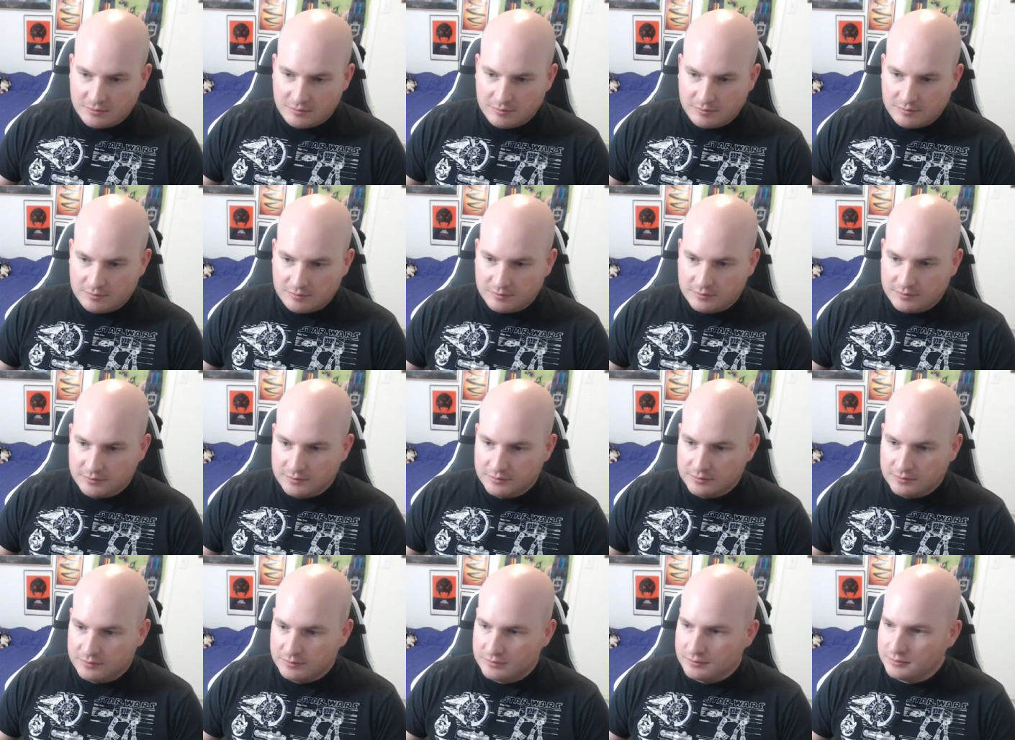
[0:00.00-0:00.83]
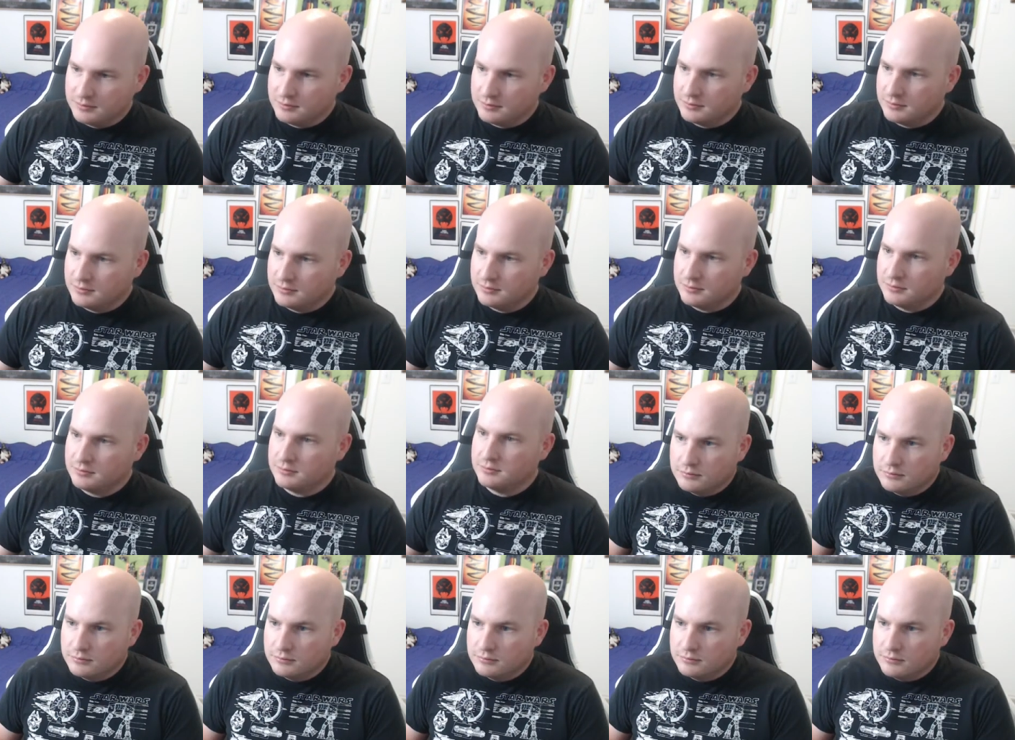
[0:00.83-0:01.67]

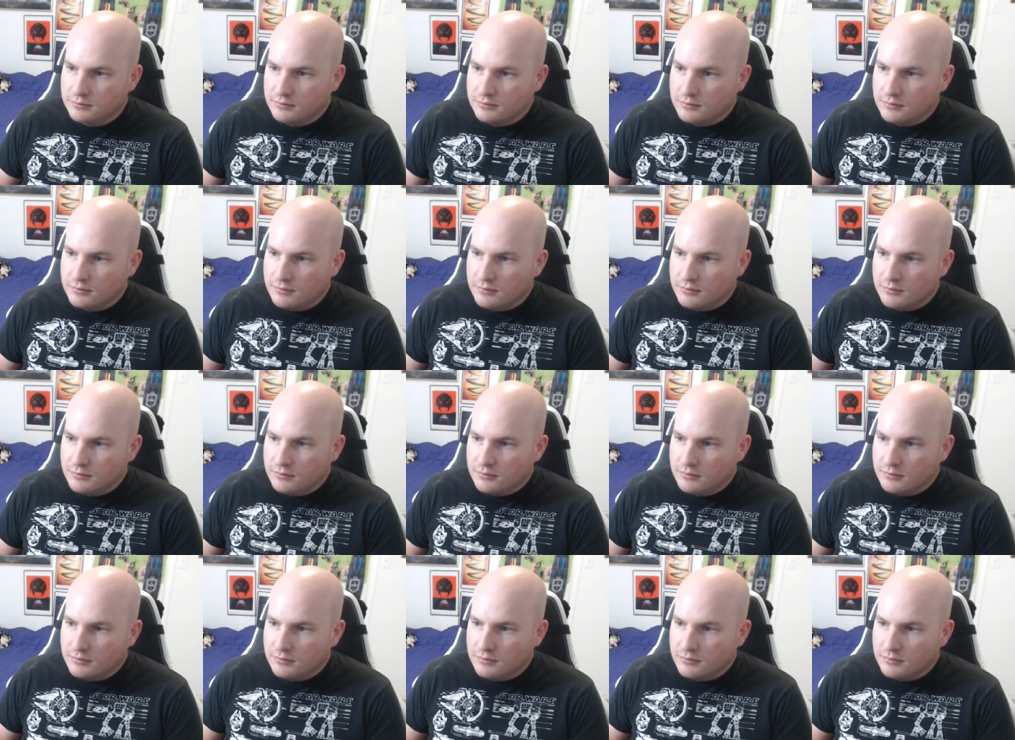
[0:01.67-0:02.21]
(no one is talking)